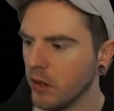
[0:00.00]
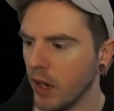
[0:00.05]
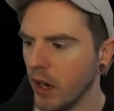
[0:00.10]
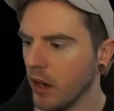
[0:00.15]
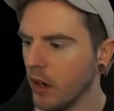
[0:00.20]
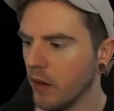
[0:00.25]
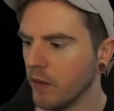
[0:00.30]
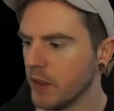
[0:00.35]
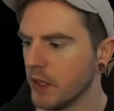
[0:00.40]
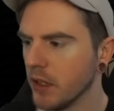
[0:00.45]

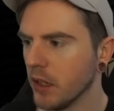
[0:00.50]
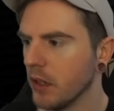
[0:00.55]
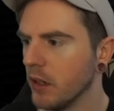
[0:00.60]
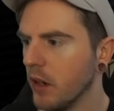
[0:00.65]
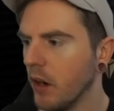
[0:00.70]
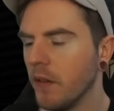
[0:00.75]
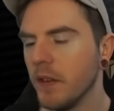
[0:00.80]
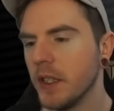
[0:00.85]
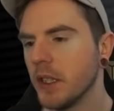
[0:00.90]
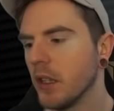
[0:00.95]
Yeah,
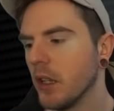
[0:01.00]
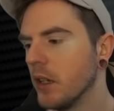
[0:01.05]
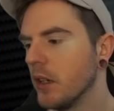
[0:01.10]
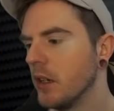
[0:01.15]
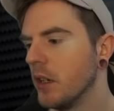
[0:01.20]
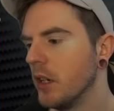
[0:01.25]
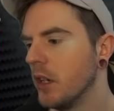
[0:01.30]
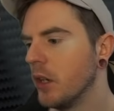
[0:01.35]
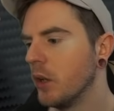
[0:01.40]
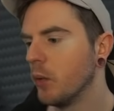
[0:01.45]
obviously.
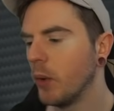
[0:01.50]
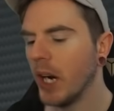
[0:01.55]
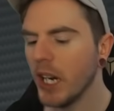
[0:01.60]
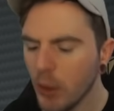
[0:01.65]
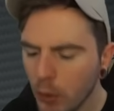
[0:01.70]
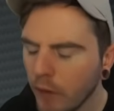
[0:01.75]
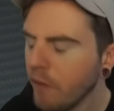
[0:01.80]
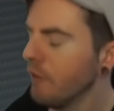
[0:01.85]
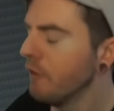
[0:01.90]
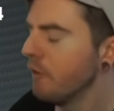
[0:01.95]
Why
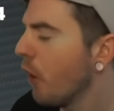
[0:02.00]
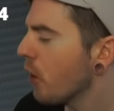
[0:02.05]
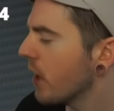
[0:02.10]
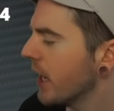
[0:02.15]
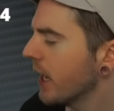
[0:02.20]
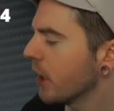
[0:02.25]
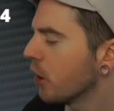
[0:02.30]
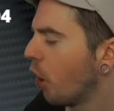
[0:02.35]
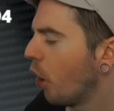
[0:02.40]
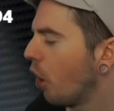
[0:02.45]
do I
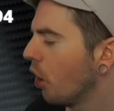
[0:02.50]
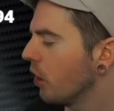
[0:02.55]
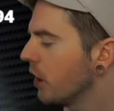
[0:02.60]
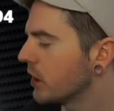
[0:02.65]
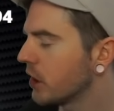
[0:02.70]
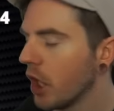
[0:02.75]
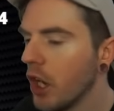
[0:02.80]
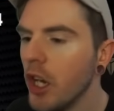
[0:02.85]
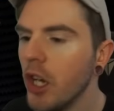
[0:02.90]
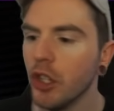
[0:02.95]
fucking call
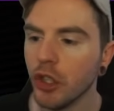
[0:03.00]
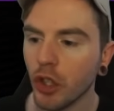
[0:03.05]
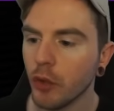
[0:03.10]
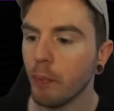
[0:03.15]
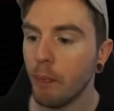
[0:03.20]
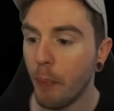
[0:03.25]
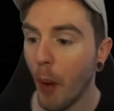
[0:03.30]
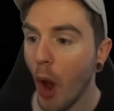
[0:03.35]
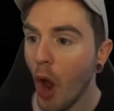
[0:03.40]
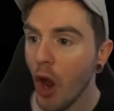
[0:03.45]
the turn?
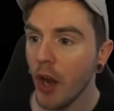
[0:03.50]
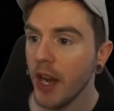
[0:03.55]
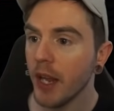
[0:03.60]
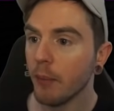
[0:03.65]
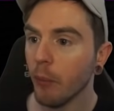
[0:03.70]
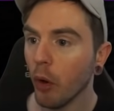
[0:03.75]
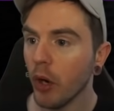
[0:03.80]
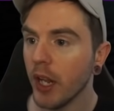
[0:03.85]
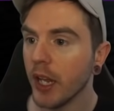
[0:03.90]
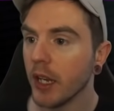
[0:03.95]
Just
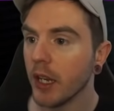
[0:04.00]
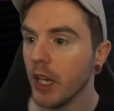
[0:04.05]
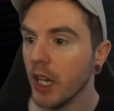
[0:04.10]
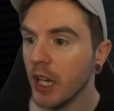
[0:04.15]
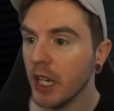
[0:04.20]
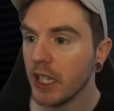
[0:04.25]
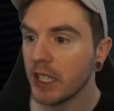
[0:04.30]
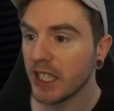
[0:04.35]
burning money.